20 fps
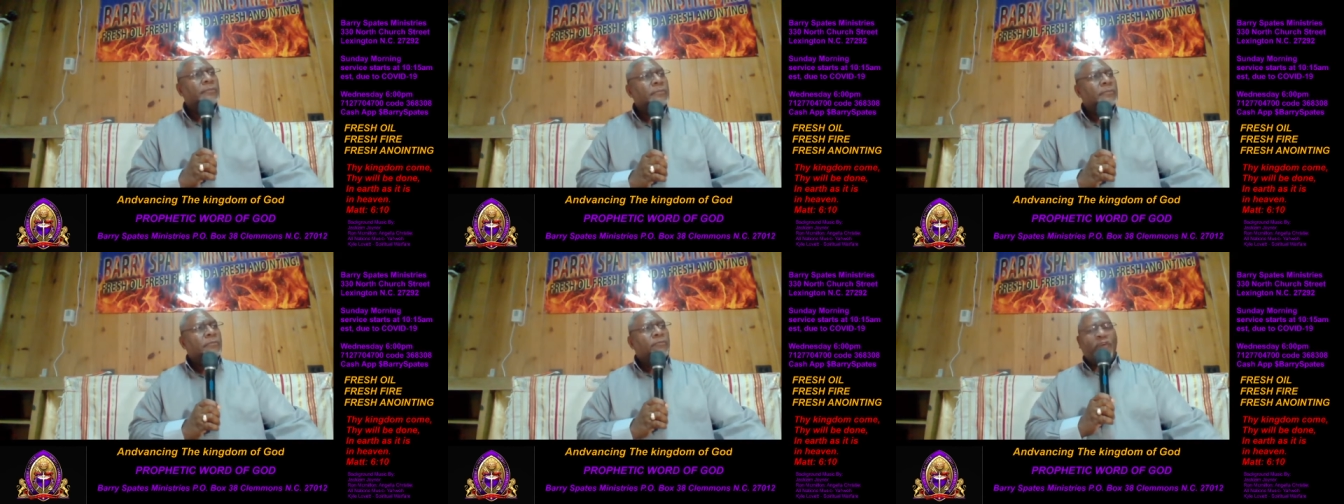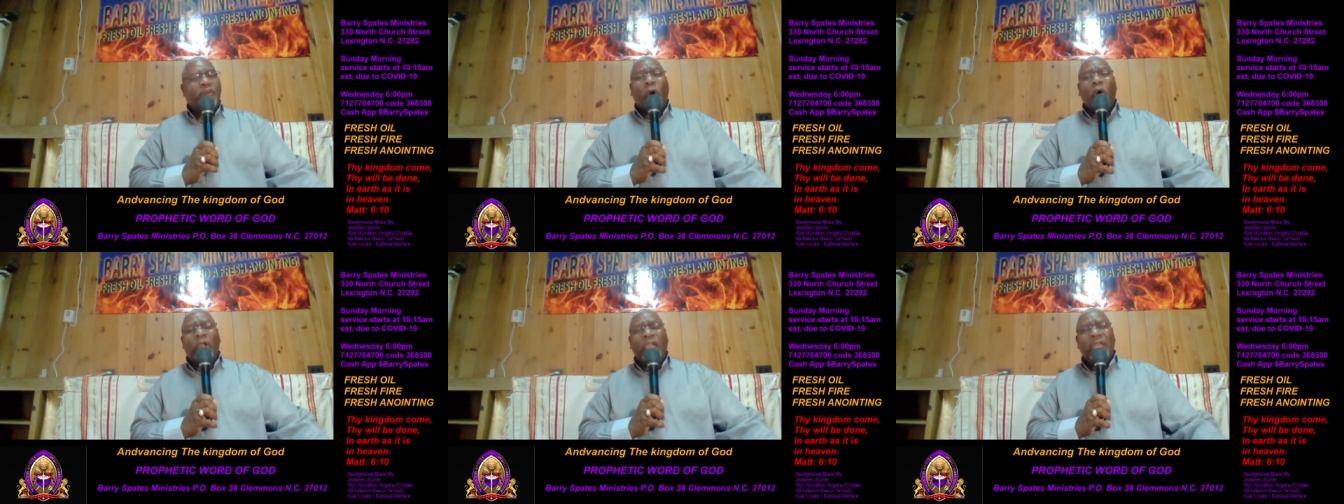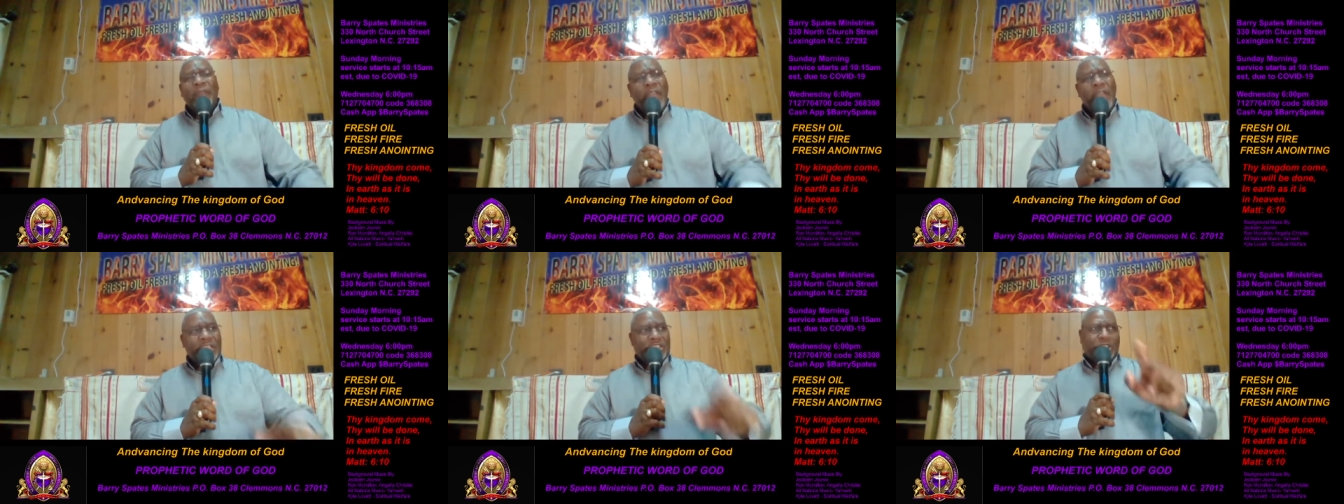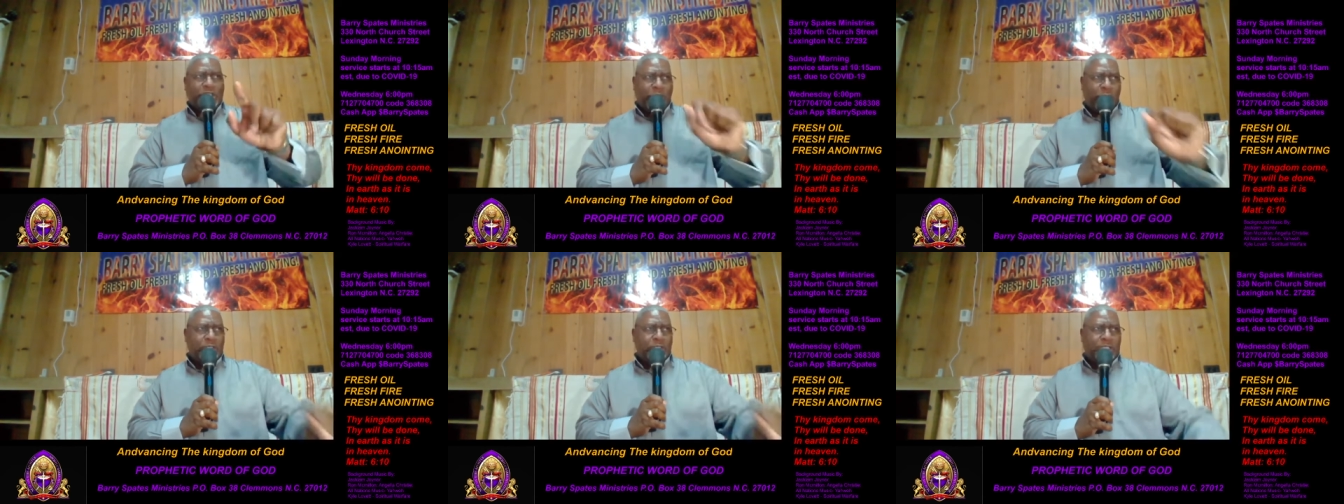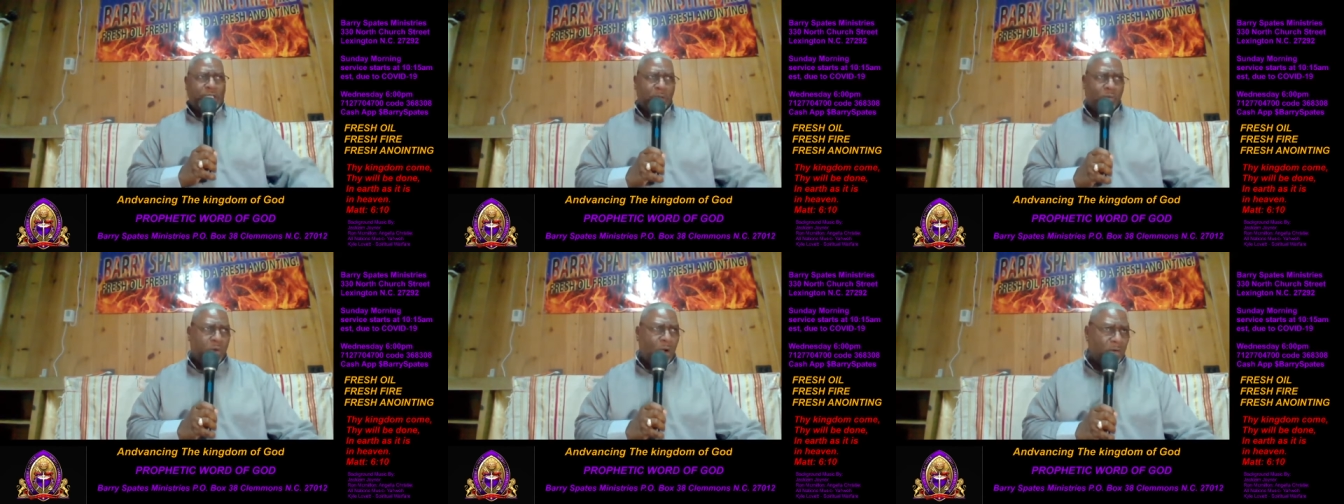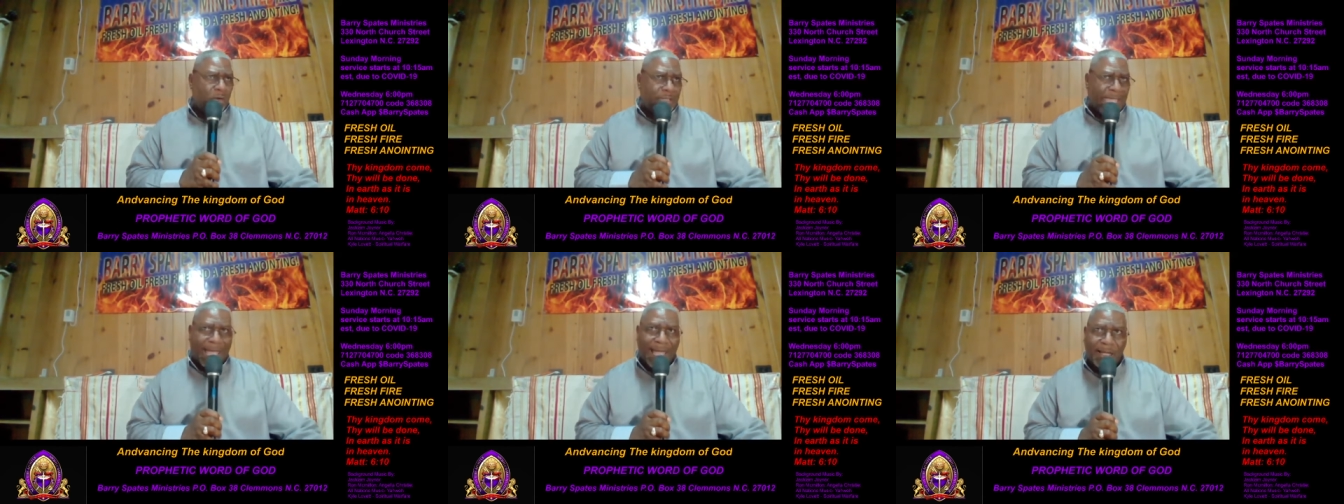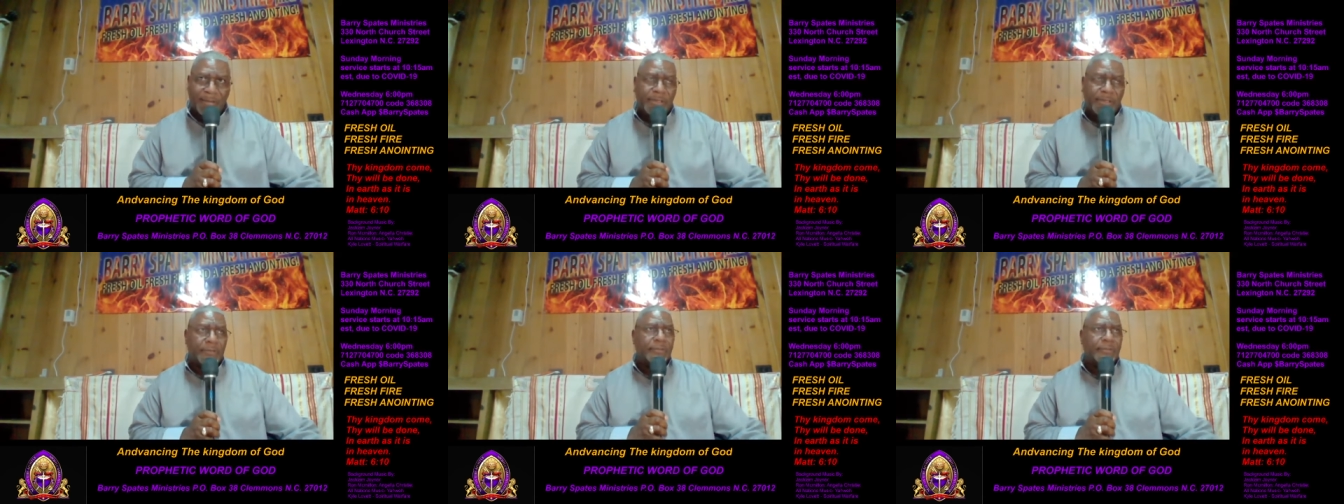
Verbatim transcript: So in this church, they walked out.